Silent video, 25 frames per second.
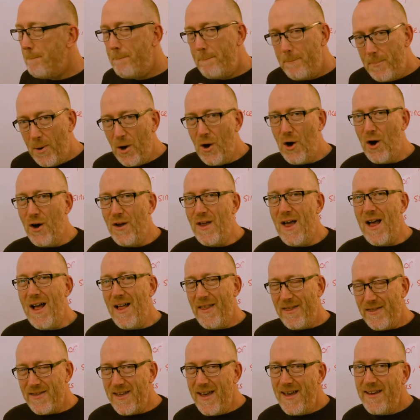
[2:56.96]
but
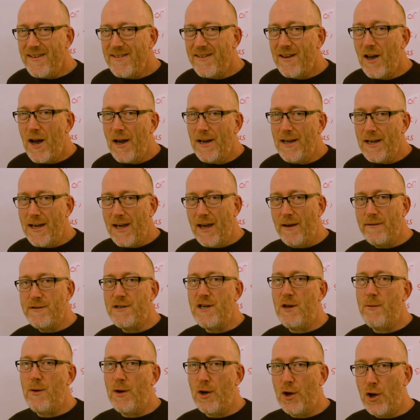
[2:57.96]
this kind of
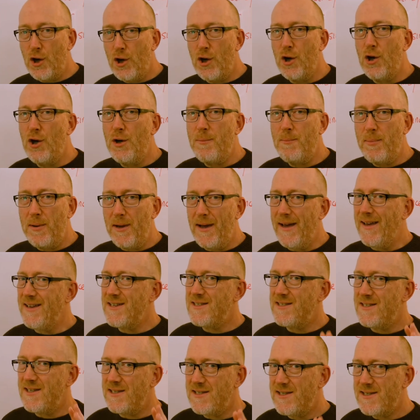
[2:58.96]
gives you a good
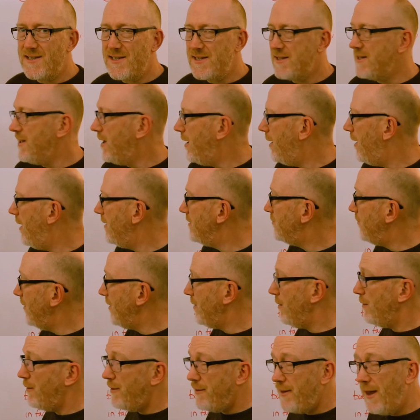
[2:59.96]
place to start when
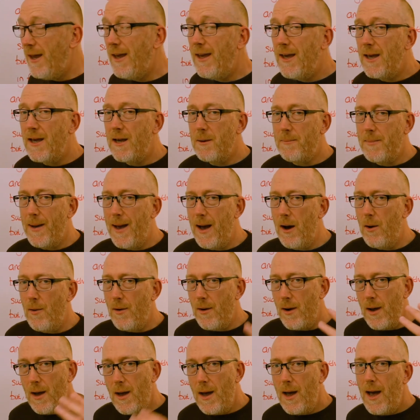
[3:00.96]
you're thinking
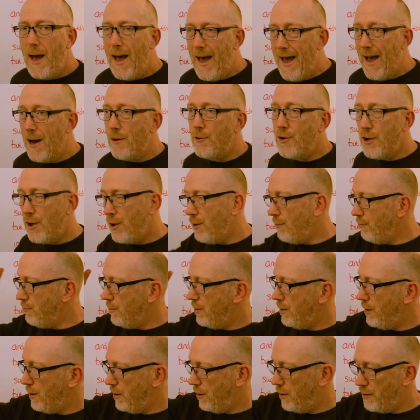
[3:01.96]
about how you
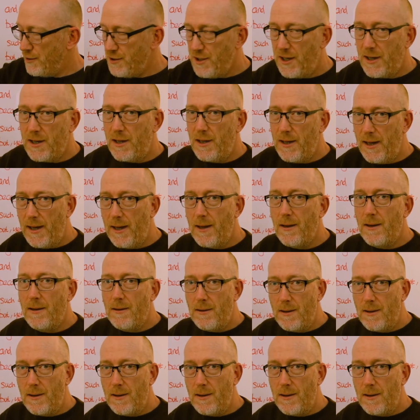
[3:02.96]
logically